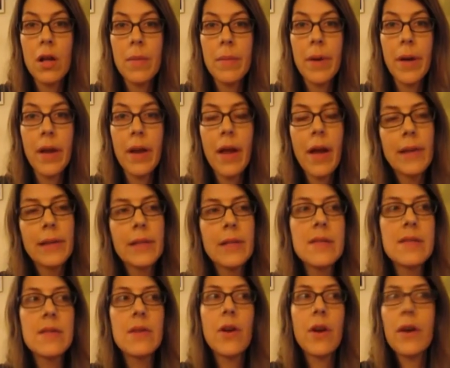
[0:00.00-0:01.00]
but at
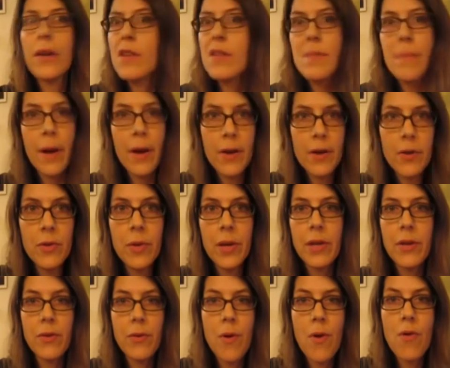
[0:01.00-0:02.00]
least they're not going to spy on you
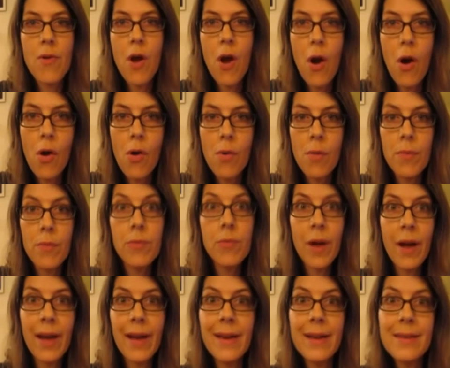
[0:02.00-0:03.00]
in your own home,
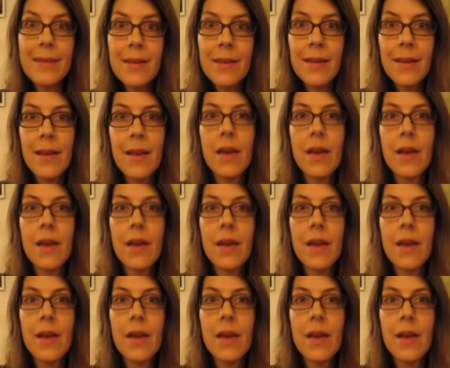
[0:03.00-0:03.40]
right?